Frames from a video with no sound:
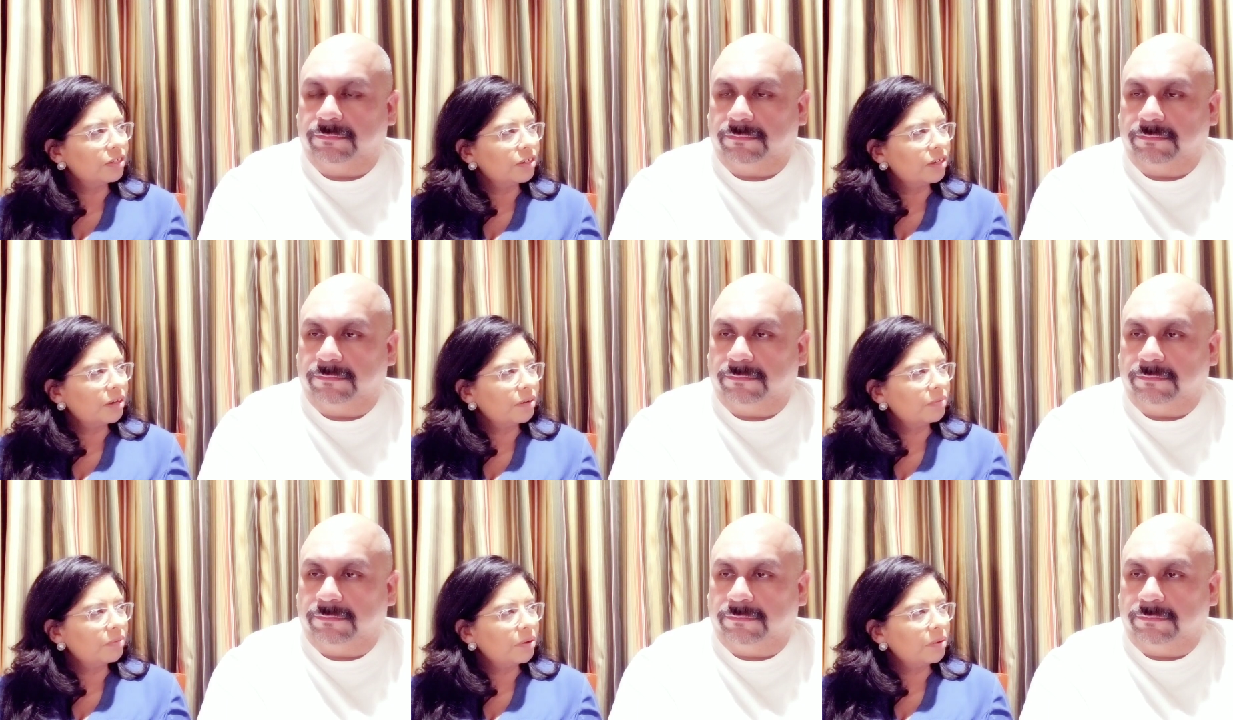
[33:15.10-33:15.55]
Speaker 1: You
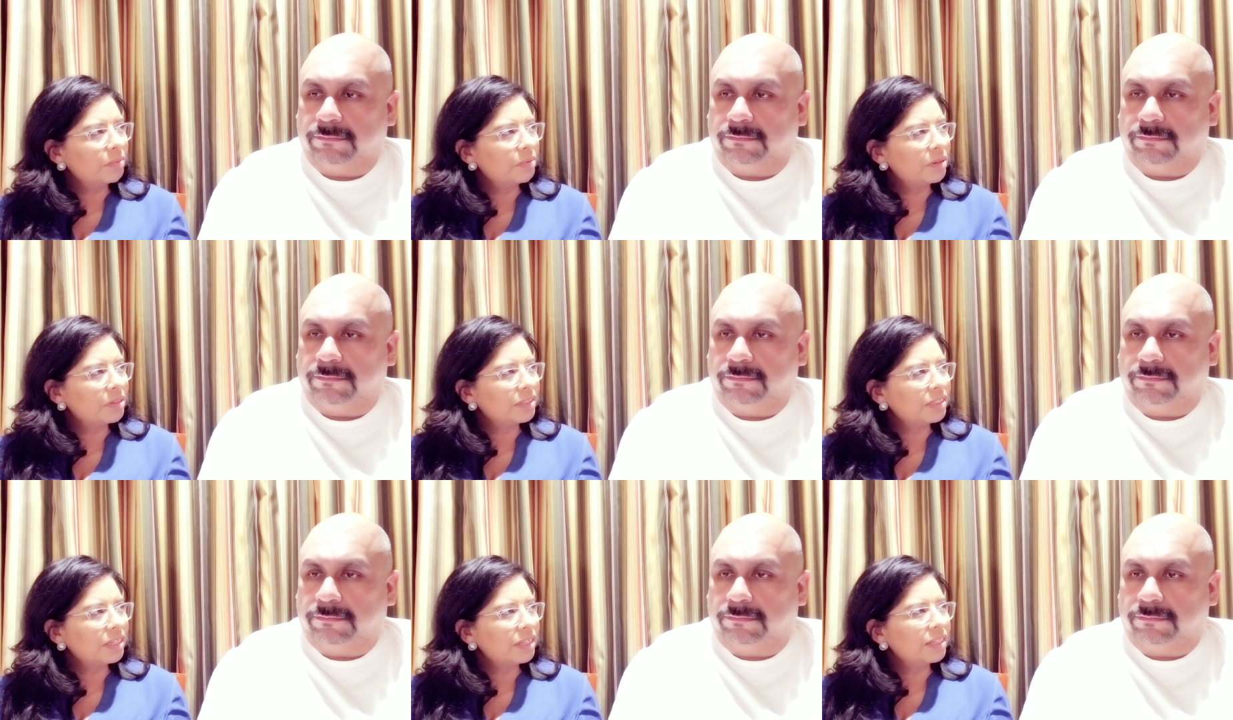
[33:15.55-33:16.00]
get what
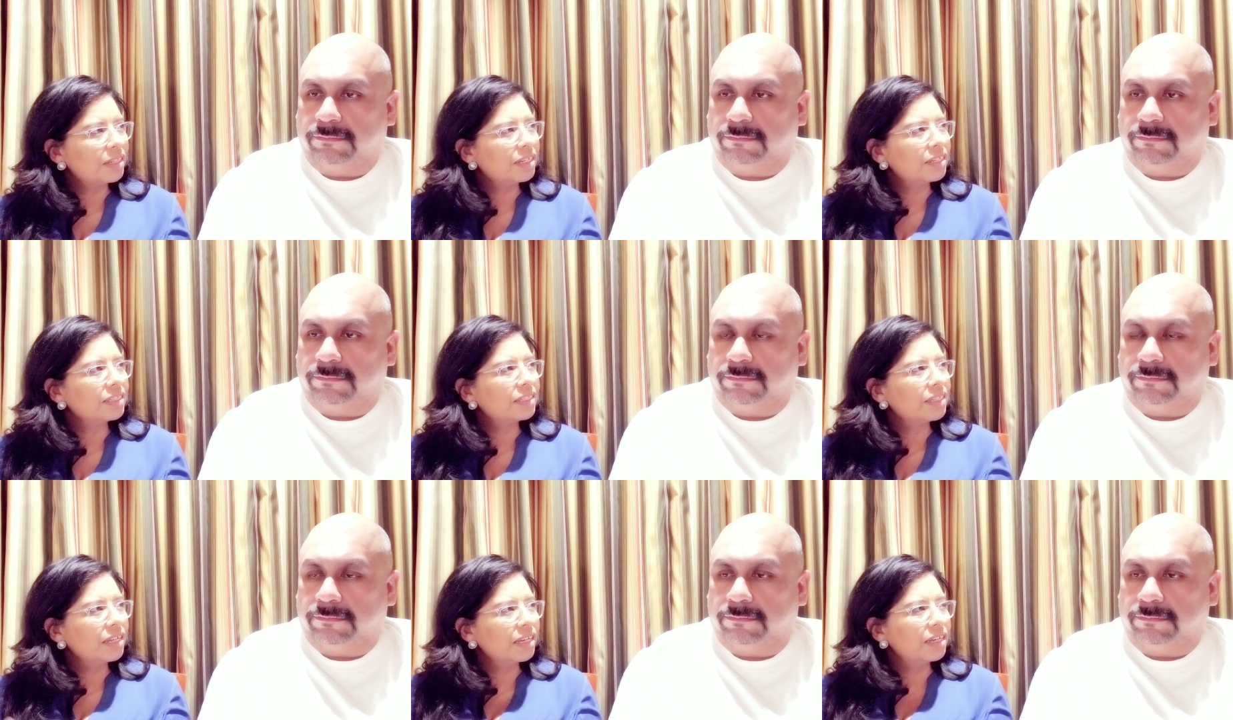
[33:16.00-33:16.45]
I'm saying? That
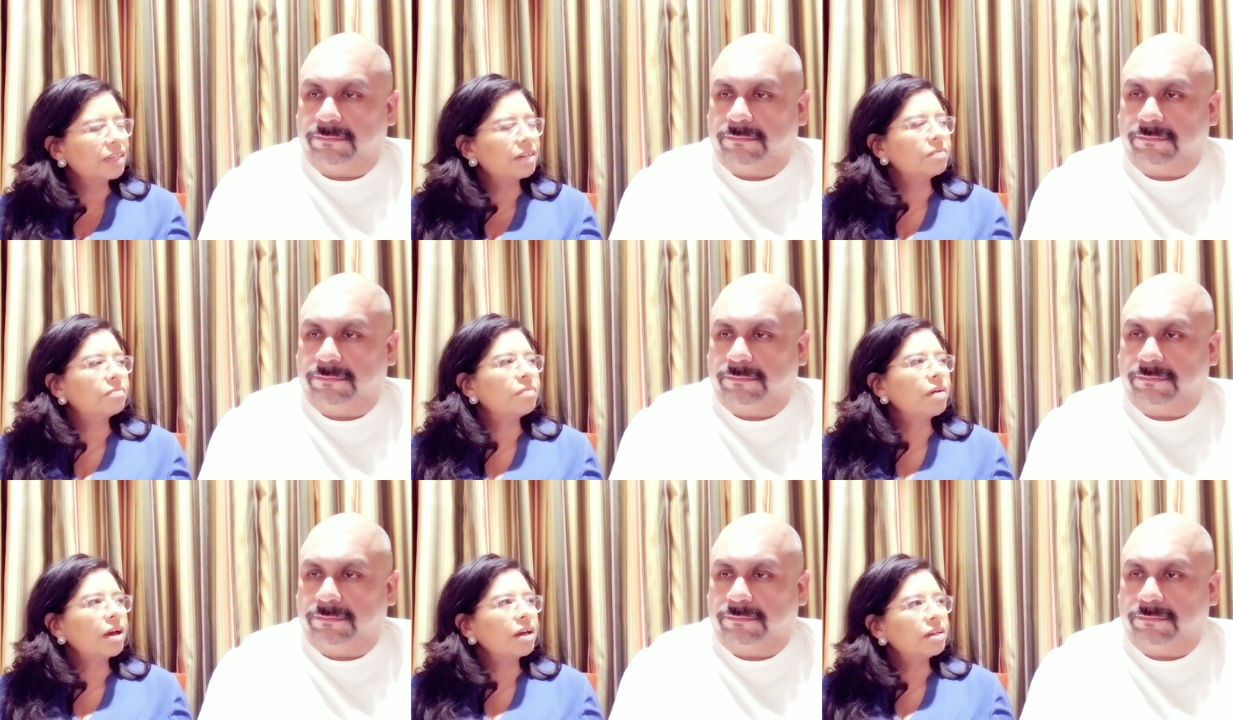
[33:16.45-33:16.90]
is taking
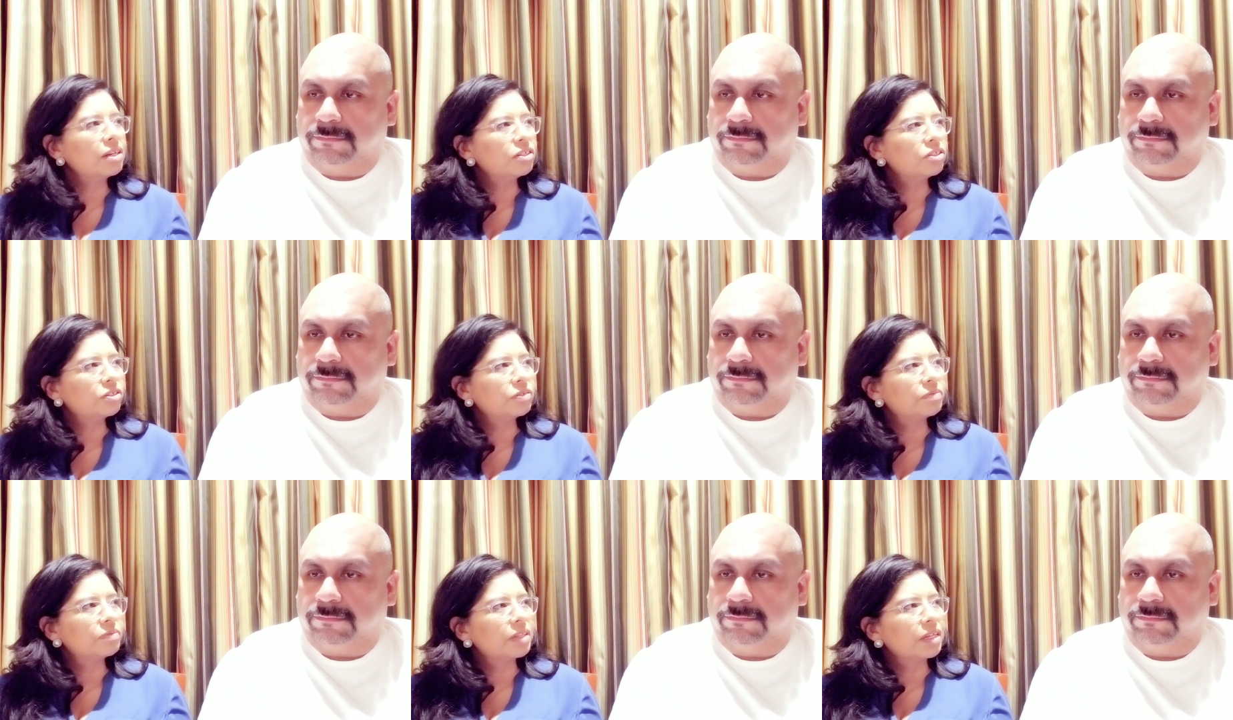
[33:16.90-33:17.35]

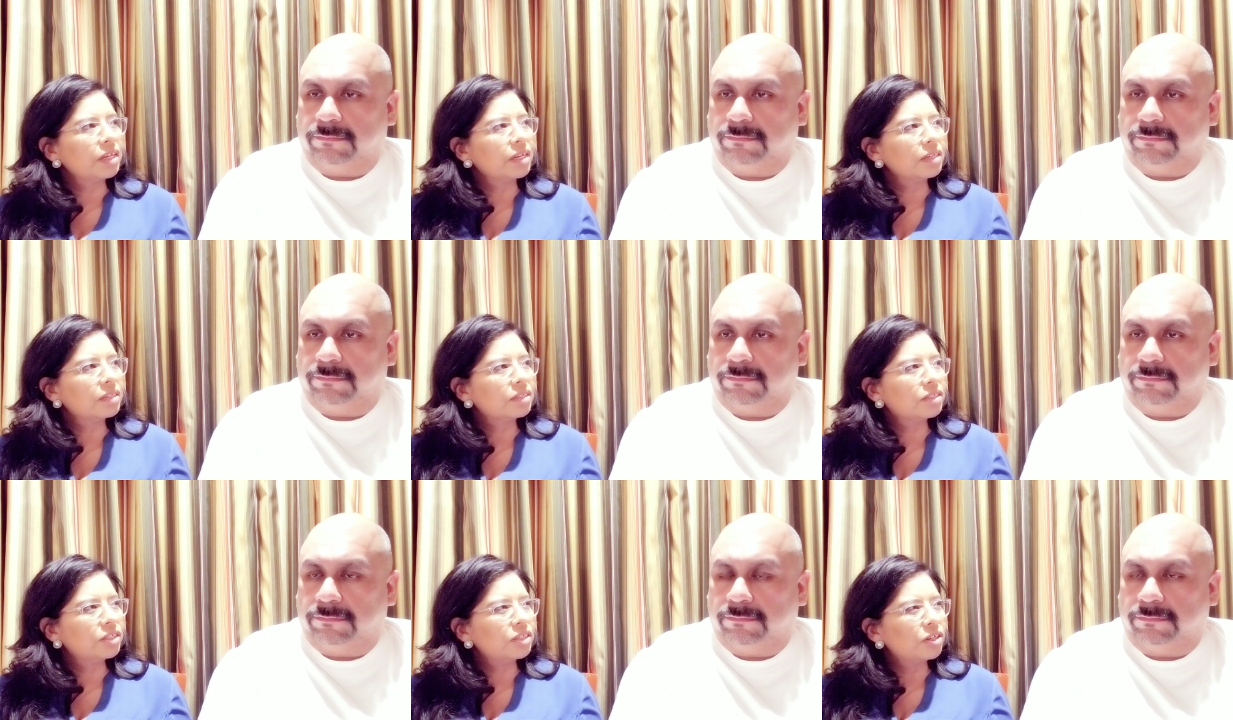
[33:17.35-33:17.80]
advantage of
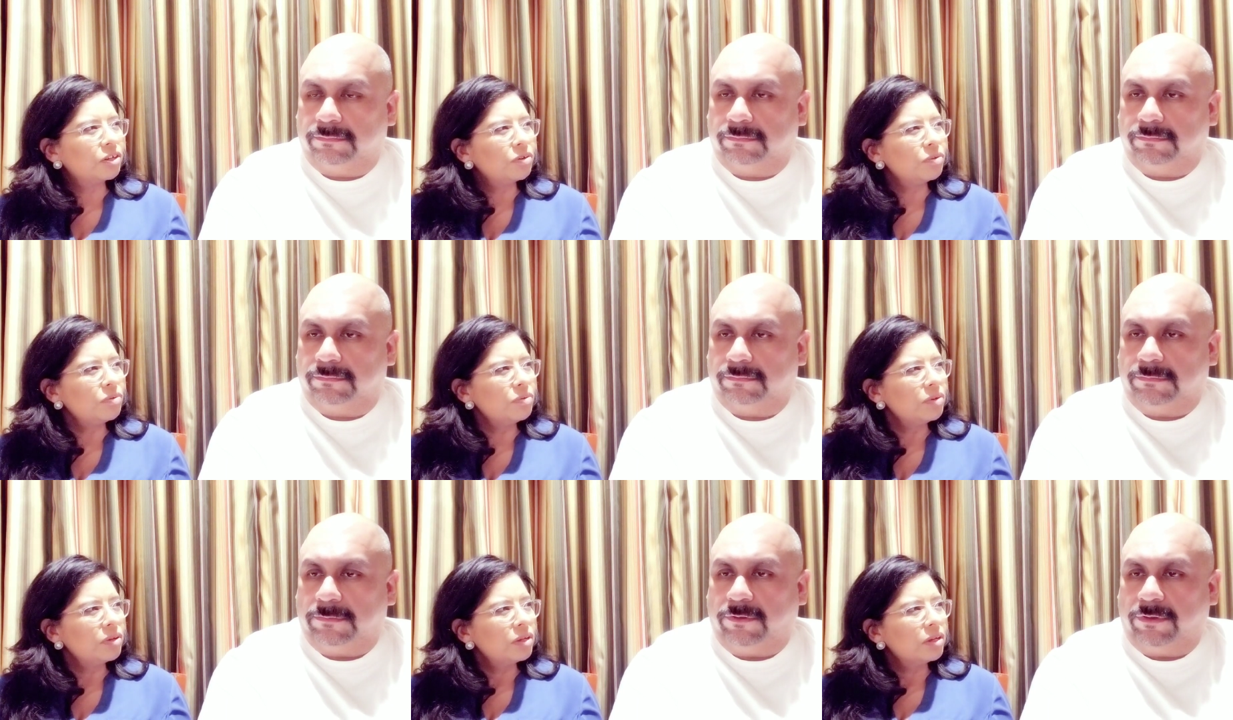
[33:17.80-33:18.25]
things, you
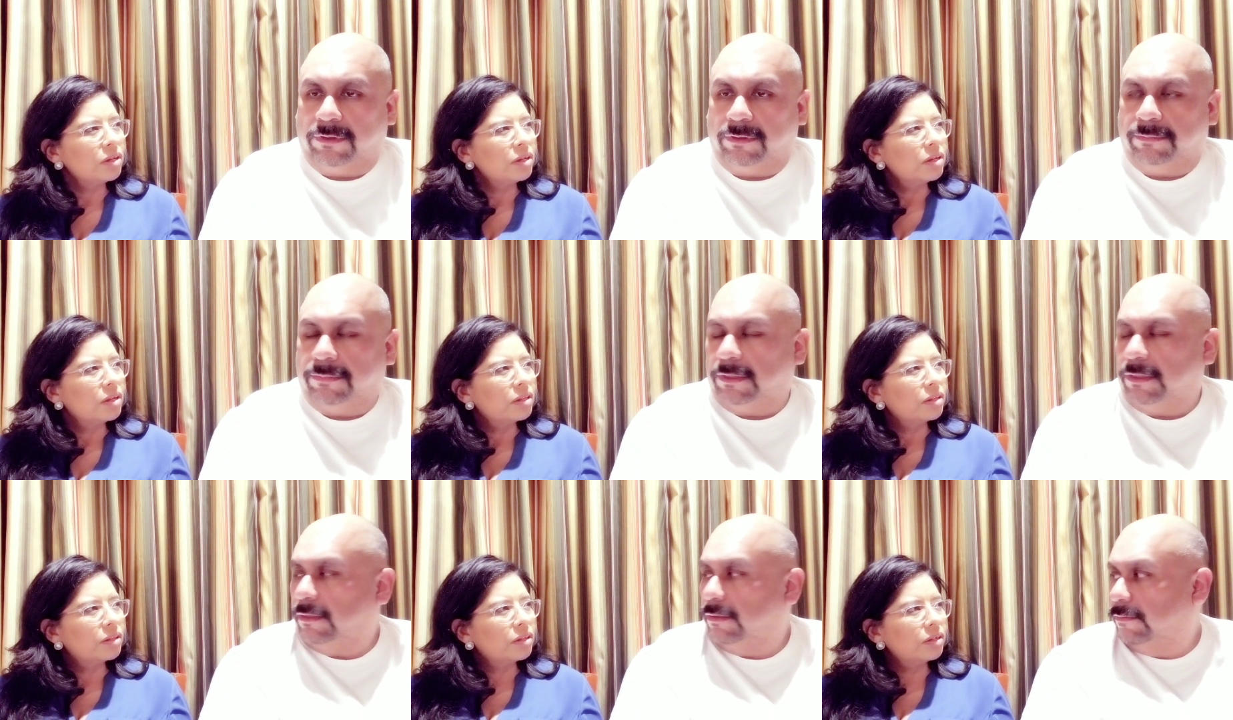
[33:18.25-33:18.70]
know? What do
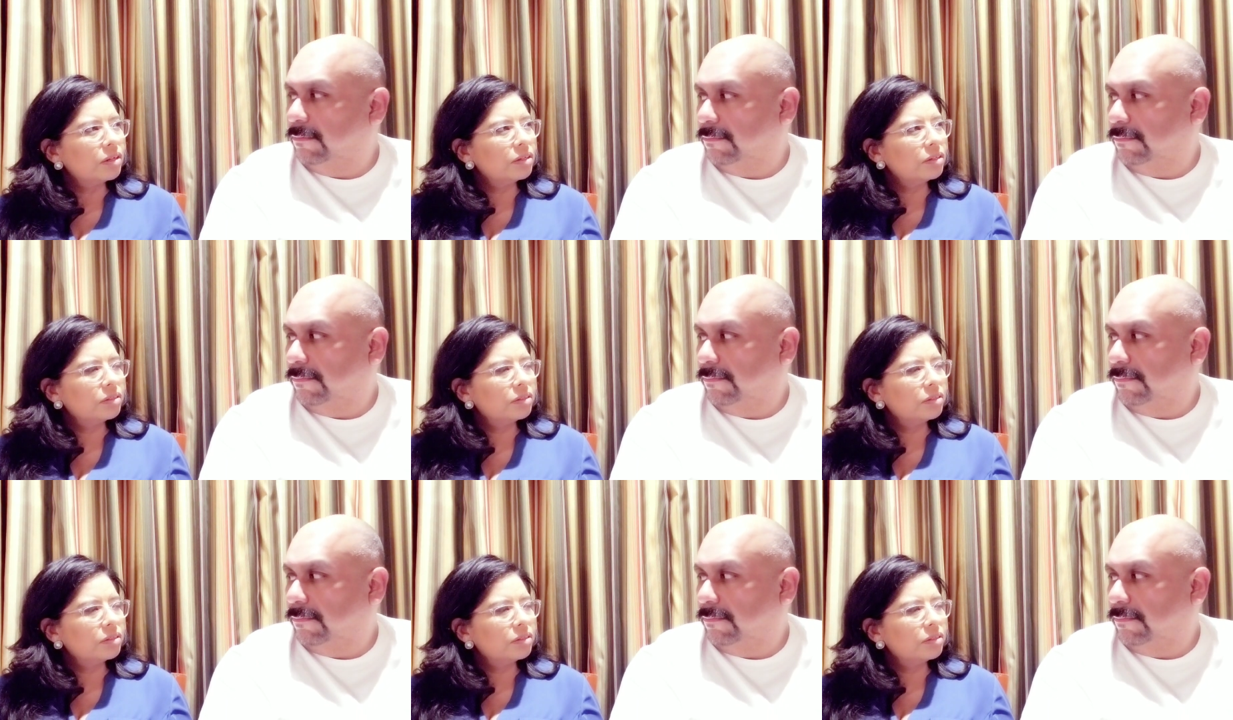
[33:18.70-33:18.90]
you mean?